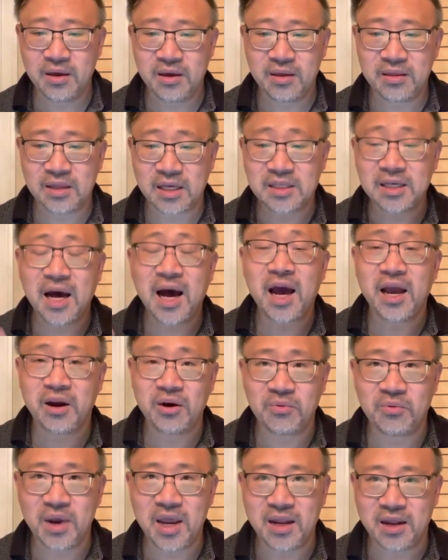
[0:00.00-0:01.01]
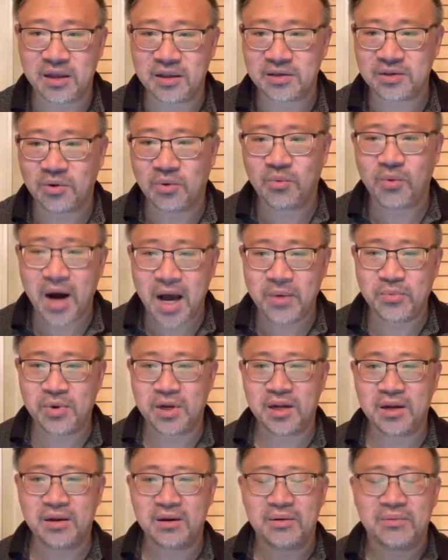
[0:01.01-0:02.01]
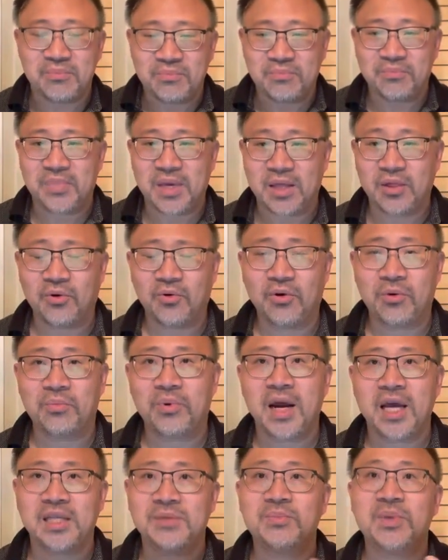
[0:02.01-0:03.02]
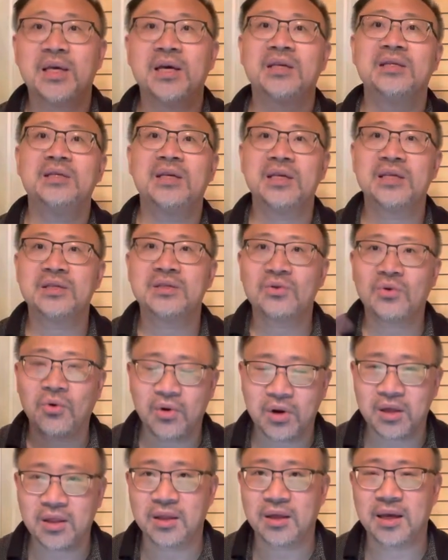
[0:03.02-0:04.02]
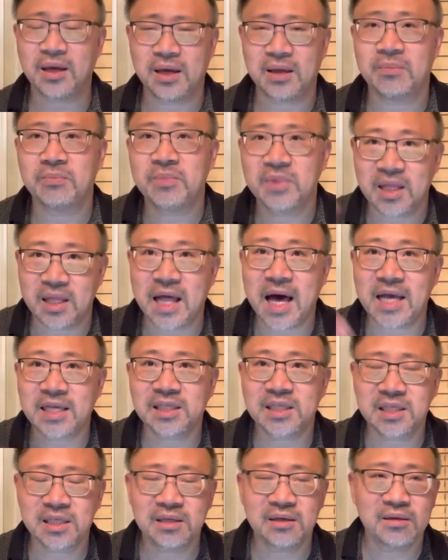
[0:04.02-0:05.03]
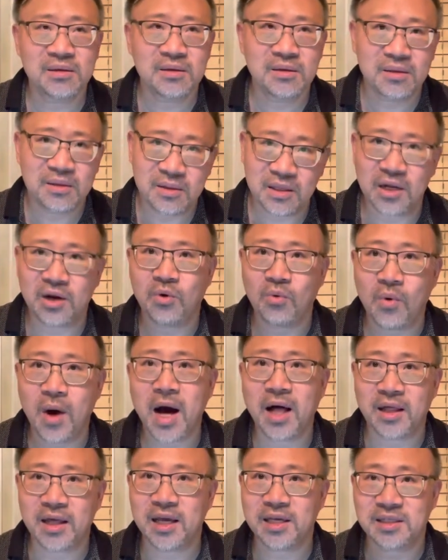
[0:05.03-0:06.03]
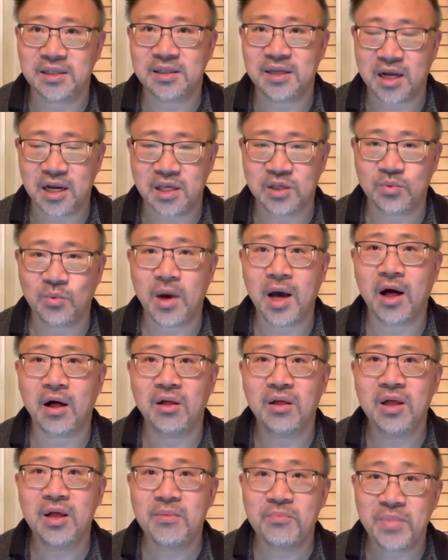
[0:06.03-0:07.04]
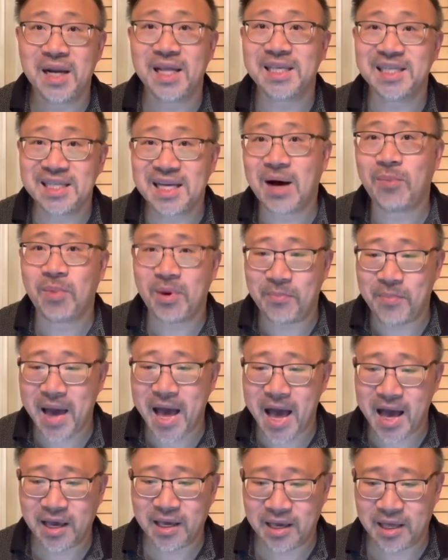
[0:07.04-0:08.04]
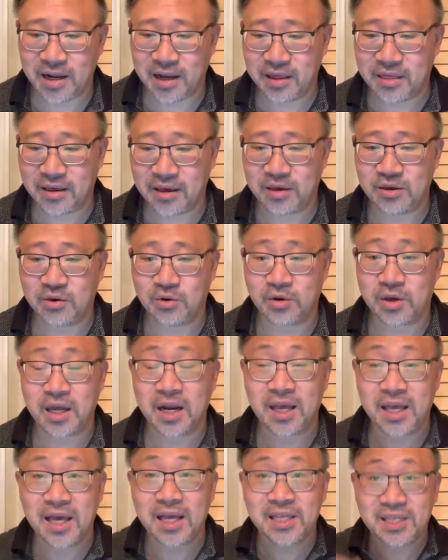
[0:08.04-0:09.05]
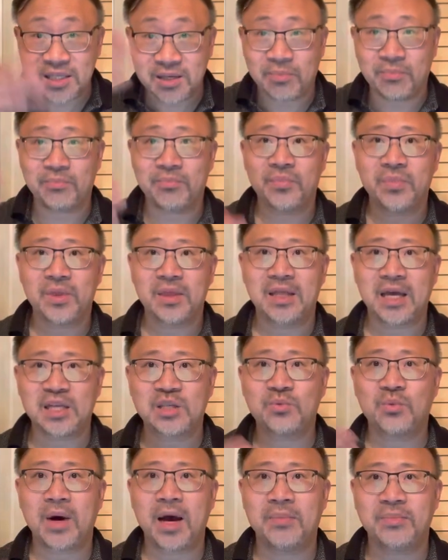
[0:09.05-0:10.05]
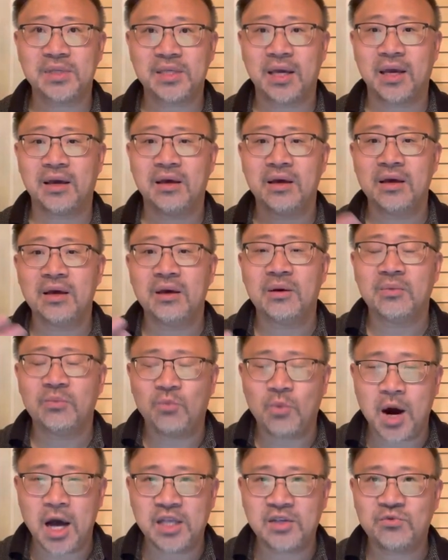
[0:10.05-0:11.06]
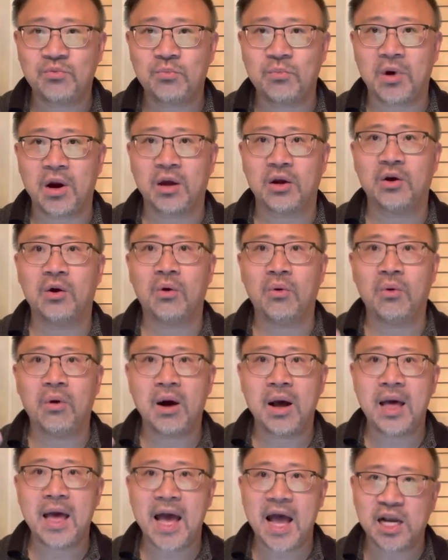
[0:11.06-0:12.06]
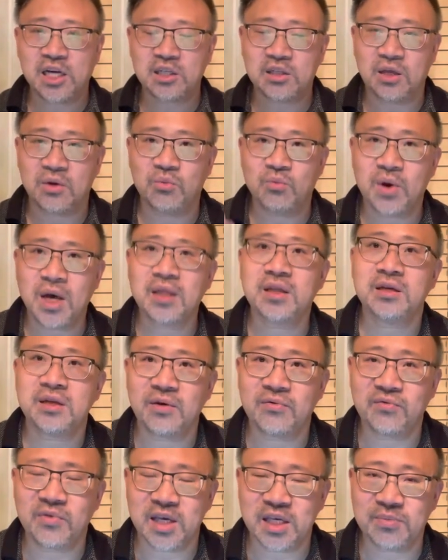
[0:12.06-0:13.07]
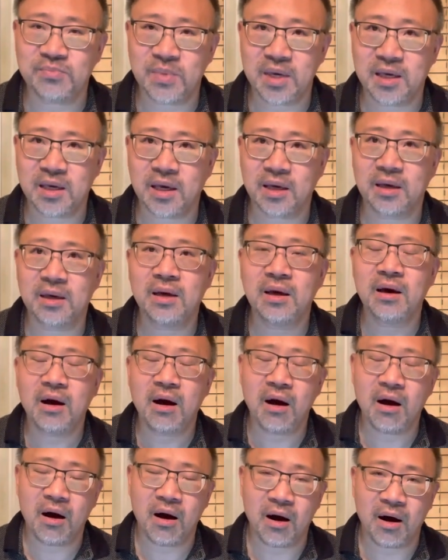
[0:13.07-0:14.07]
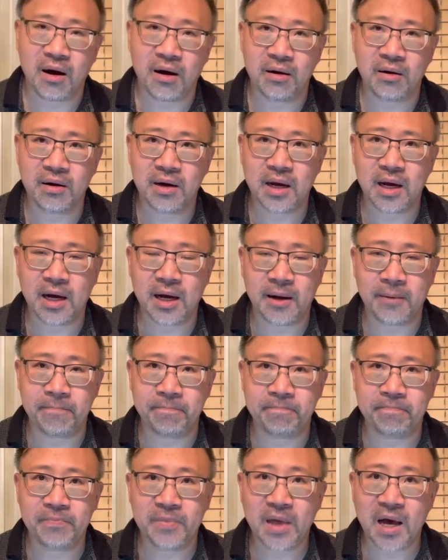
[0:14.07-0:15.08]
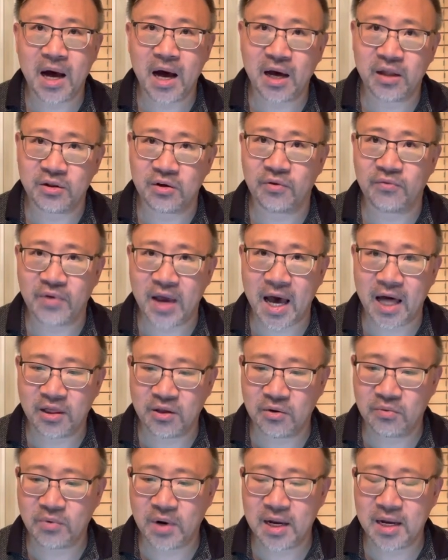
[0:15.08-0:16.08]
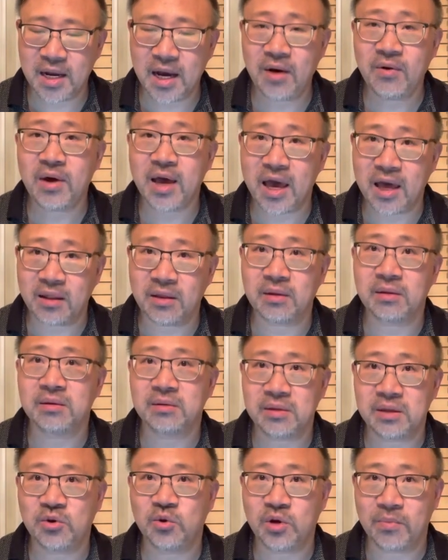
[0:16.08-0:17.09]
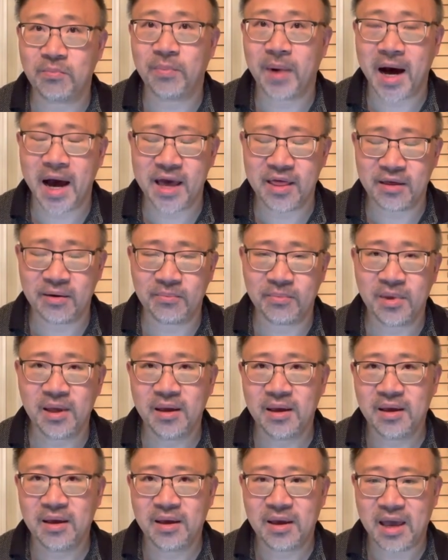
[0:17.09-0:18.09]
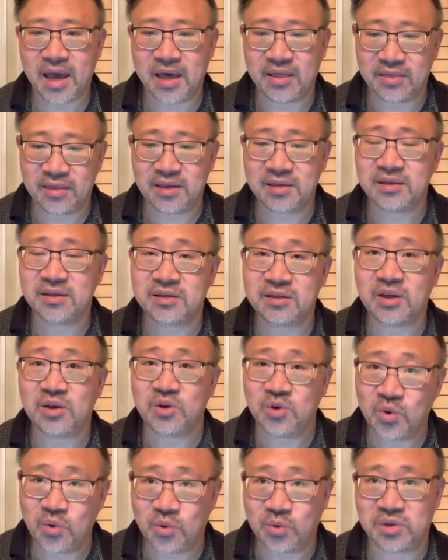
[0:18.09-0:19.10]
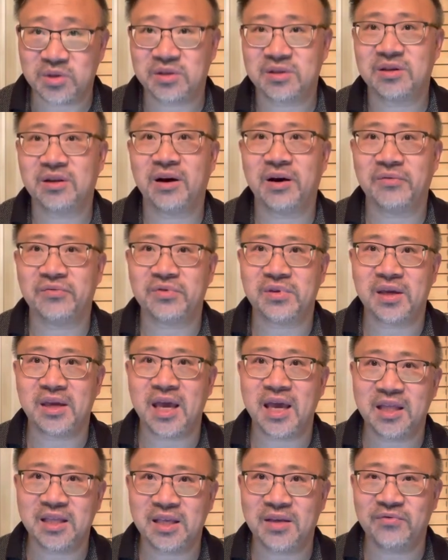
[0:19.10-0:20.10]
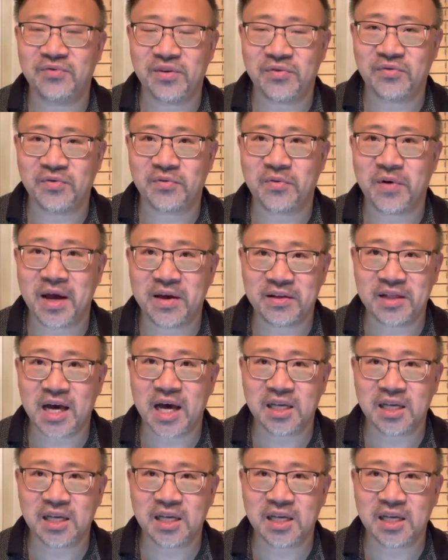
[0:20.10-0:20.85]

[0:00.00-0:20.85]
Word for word: that's higher rated. So why would it be lower priced? Because historically, uh, the last little while it hasn't done as well, but it's coming back, and I think you're going to get some. That's why I'm saying wines from Margaux, actually, relatively speaking, are um, undervalued right now, and you can buy them and this is the use of the 1855